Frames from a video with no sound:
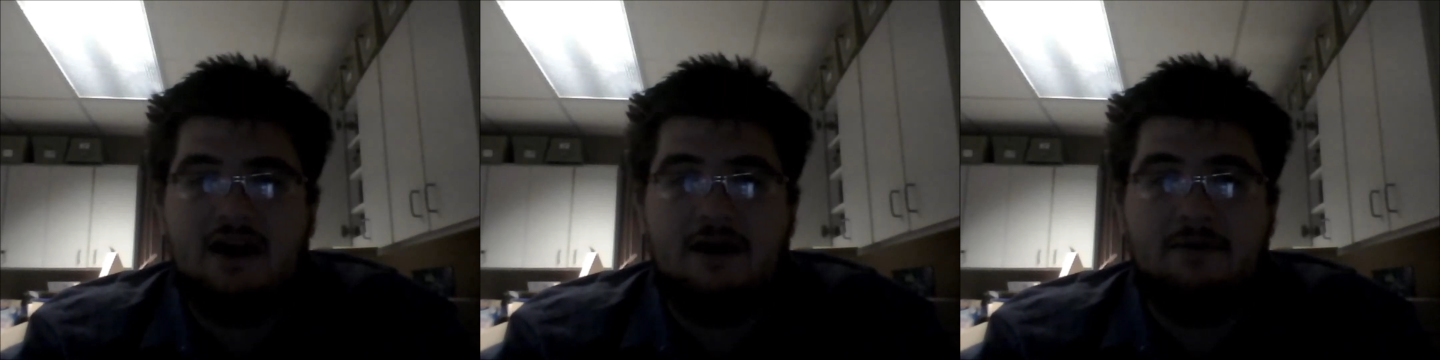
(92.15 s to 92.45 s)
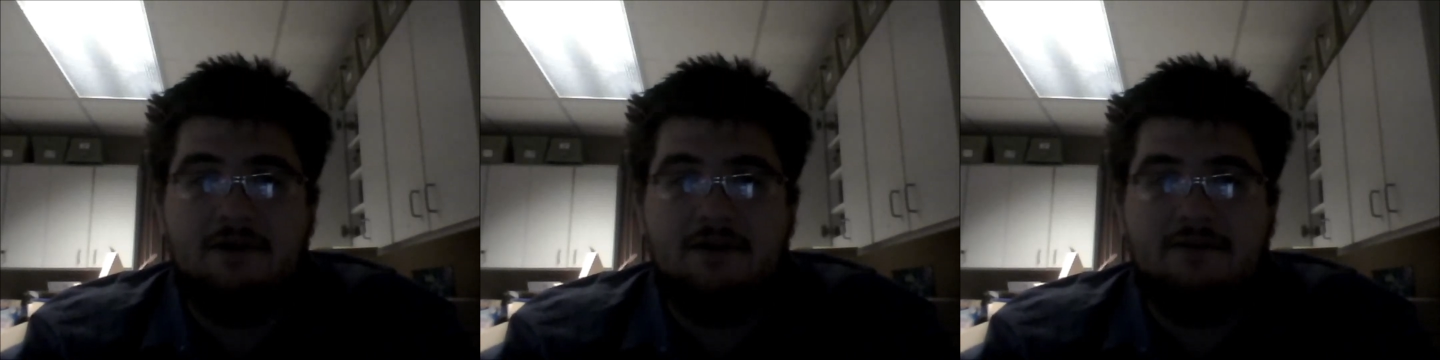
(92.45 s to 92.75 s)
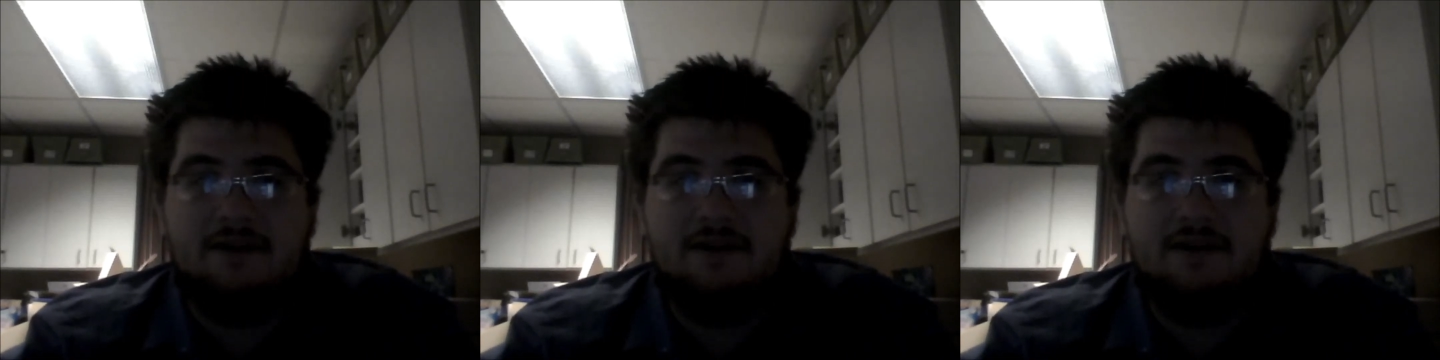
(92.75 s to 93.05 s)
I would
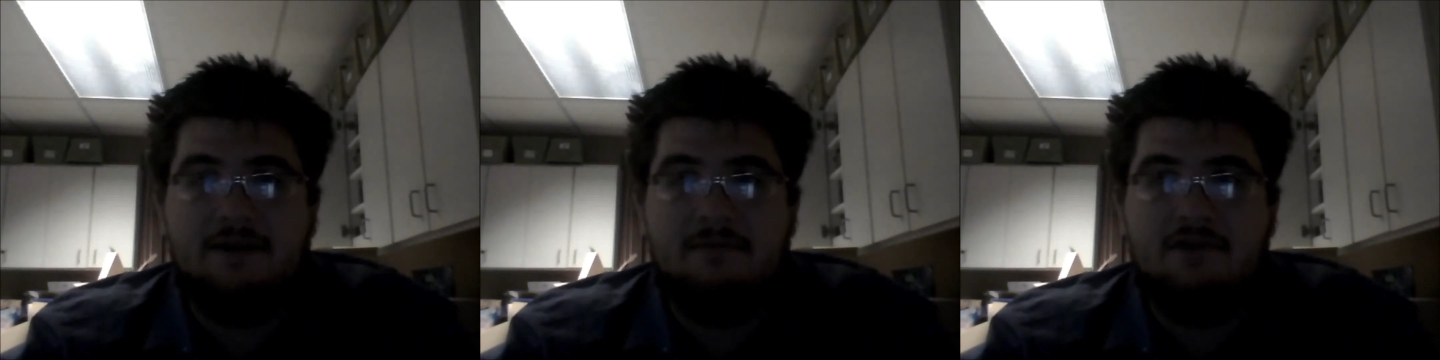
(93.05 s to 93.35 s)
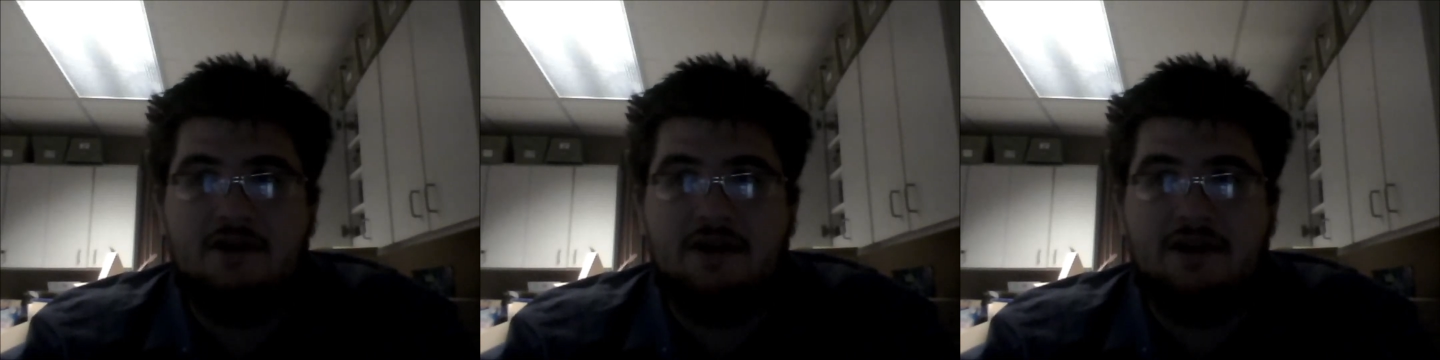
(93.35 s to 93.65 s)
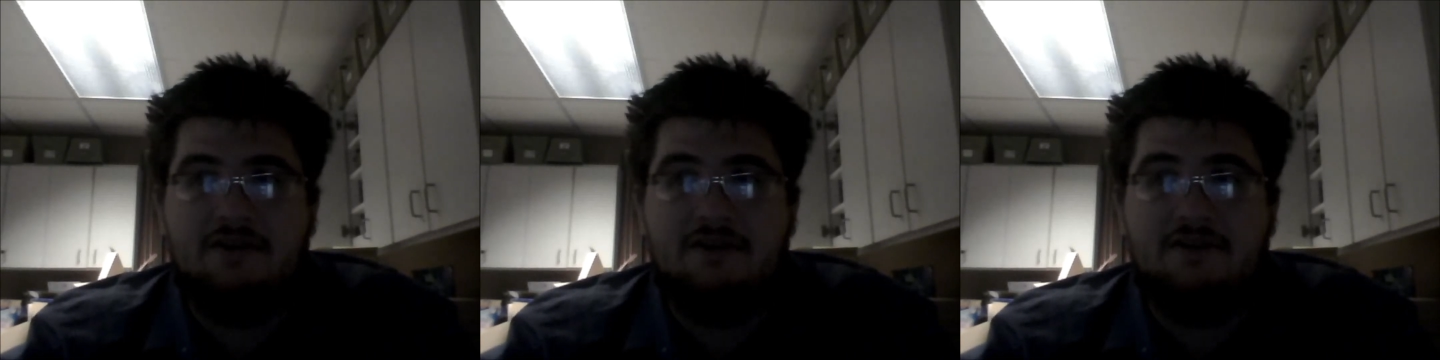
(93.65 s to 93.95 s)
have ended up drawing
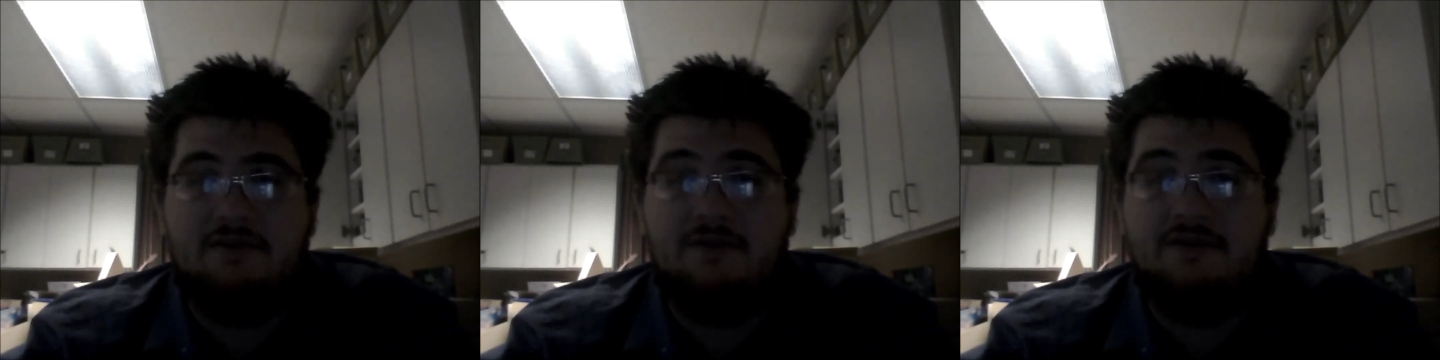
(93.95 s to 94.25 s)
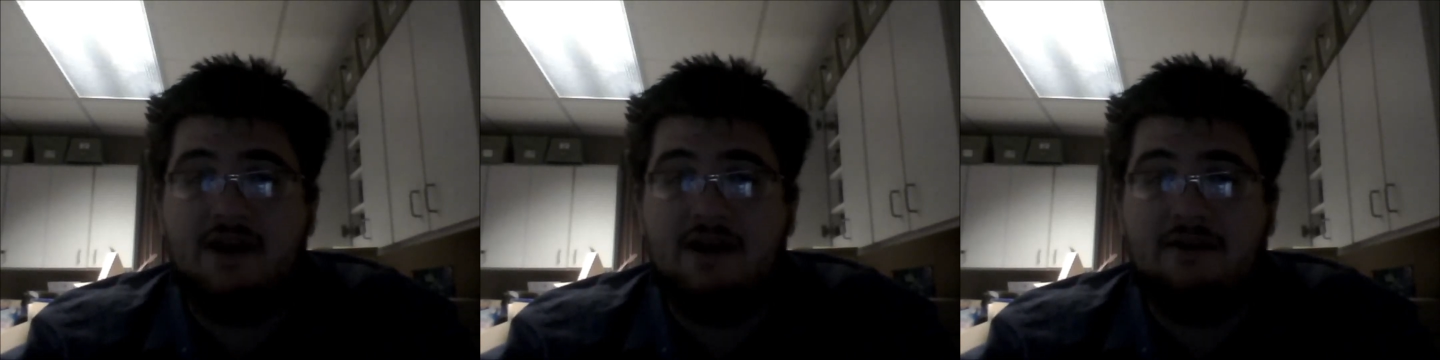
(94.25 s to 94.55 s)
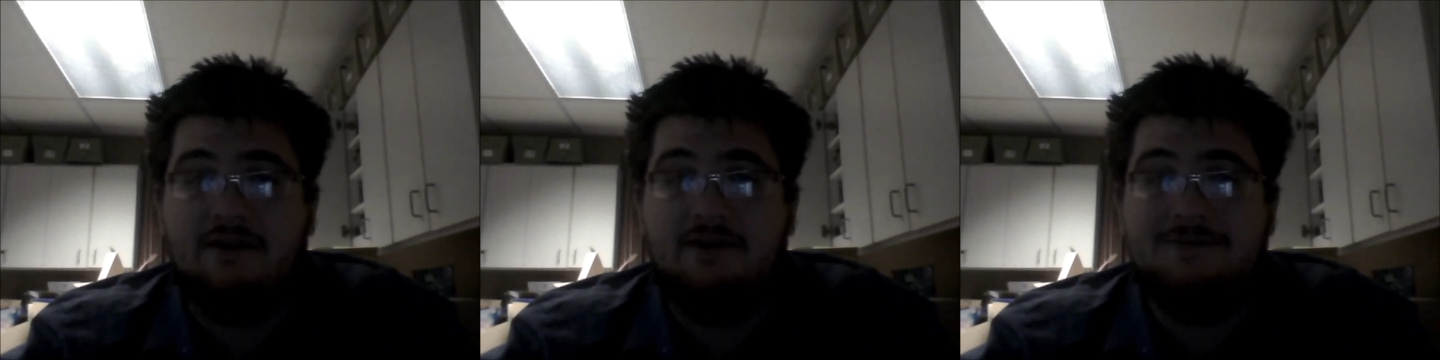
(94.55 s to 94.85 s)
into the Swift
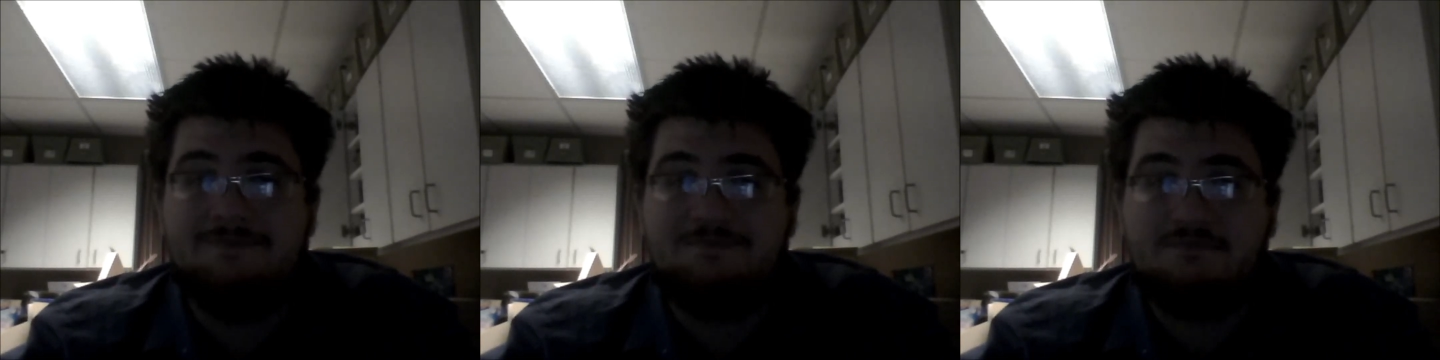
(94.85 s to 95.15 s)
Scarecrow